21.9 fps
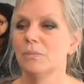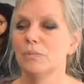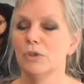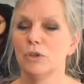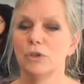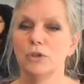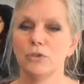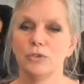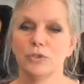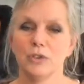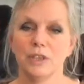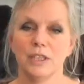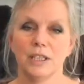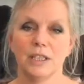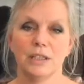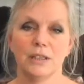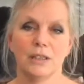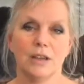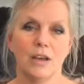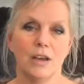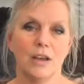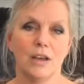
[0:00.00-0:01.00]

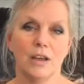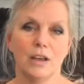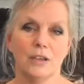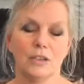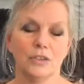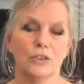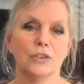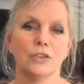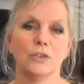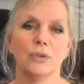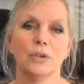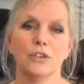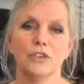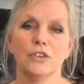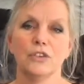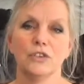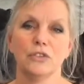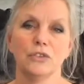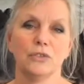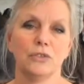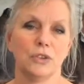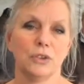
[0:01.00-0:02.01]
beautifully
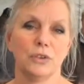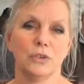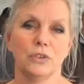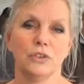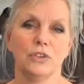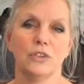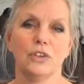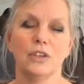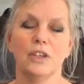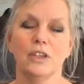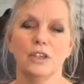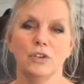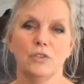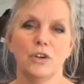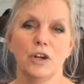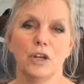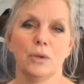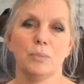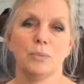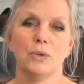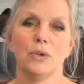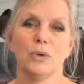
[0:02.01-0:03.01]
nutritious food,
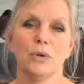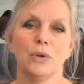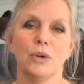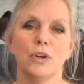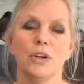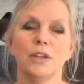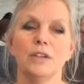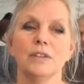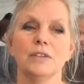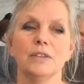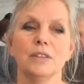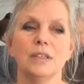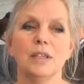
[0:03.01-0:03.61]
very pure,